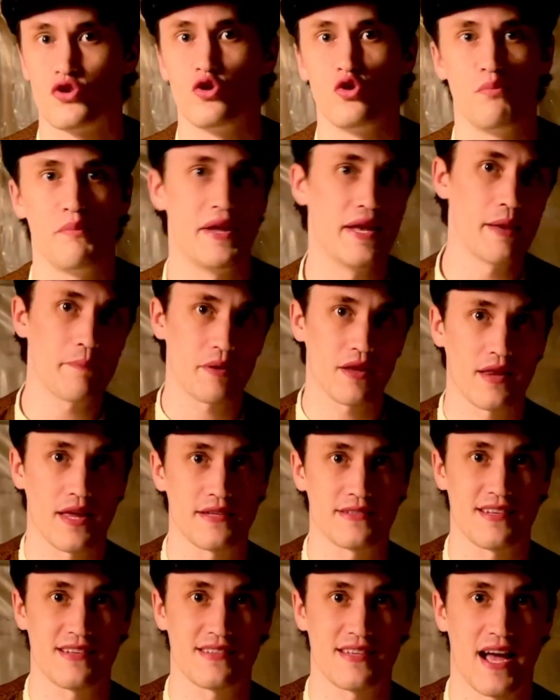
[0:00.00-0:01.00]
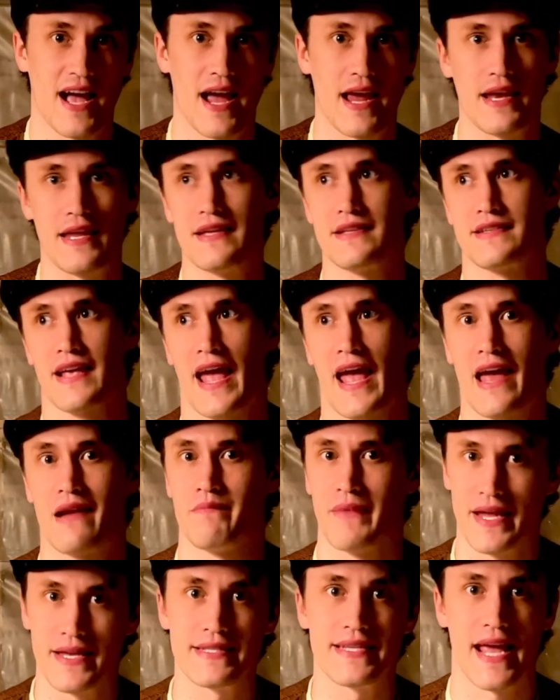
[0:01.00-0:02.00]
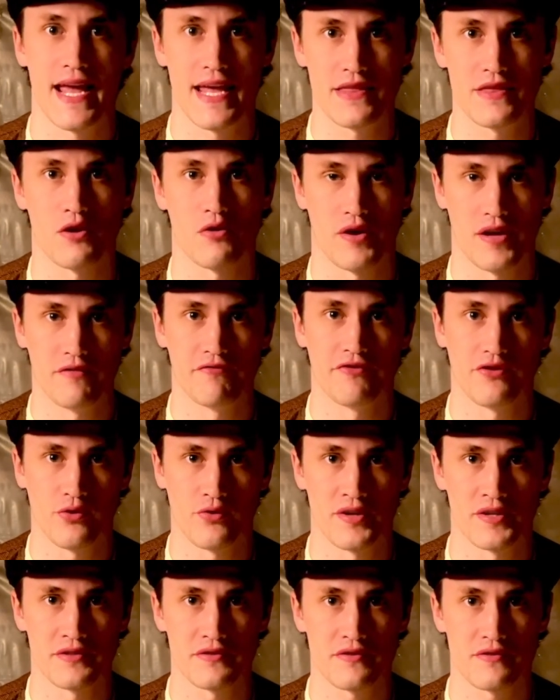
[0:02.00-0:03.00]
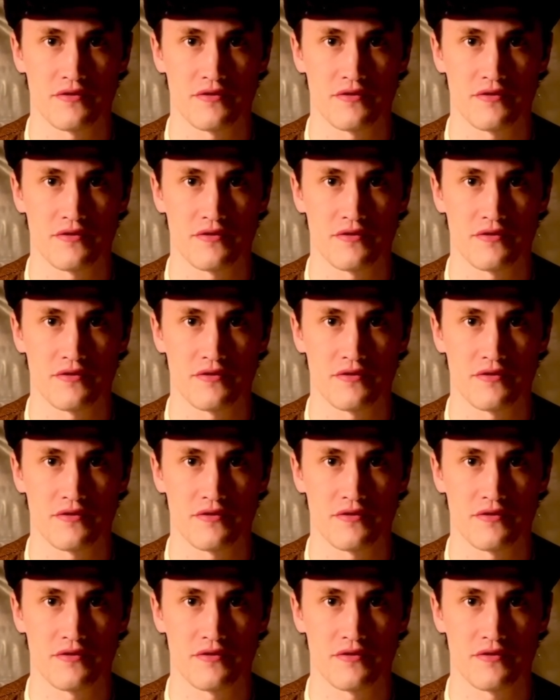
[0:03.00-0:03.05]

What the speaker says: to manipulate societies and maintain their influence.